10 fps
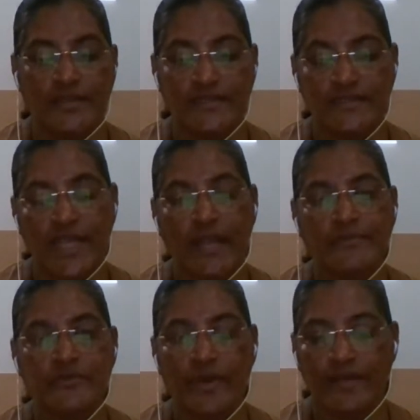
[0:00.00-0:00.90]
the
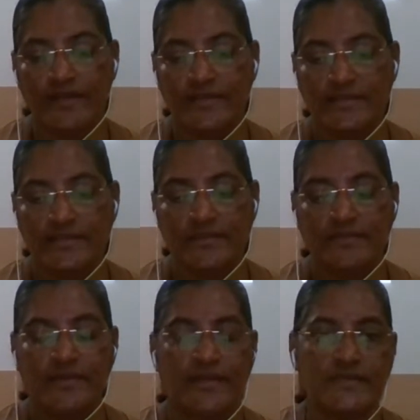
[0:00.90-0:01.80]
same to others.
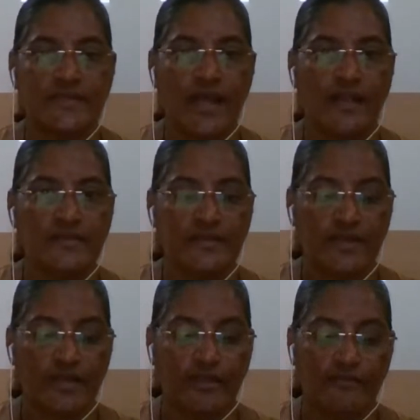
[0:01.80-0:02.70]
The result,
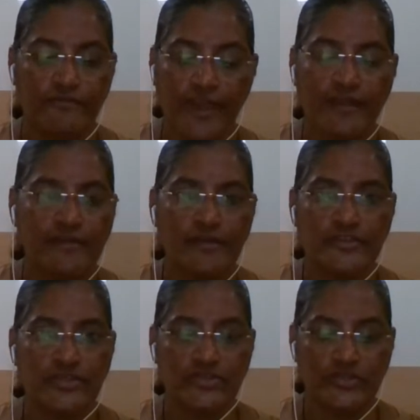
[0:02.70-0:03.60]
failed
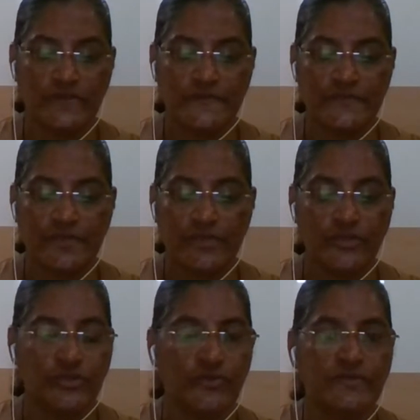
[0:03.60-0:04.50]
relationships,
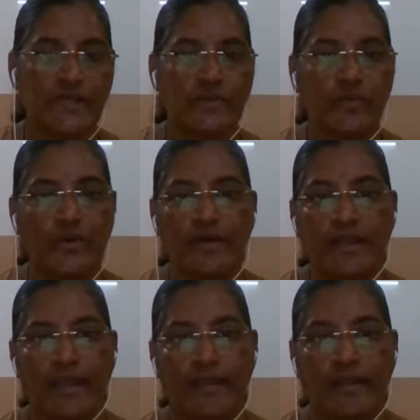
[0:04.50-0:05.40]
issues at
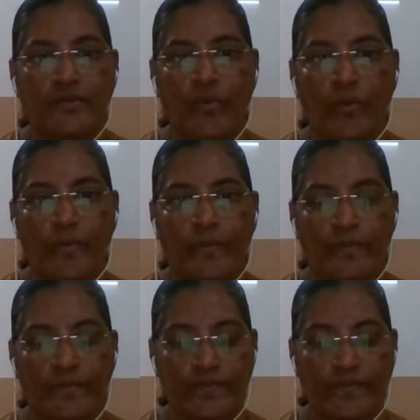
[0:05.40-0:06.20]
work and at home.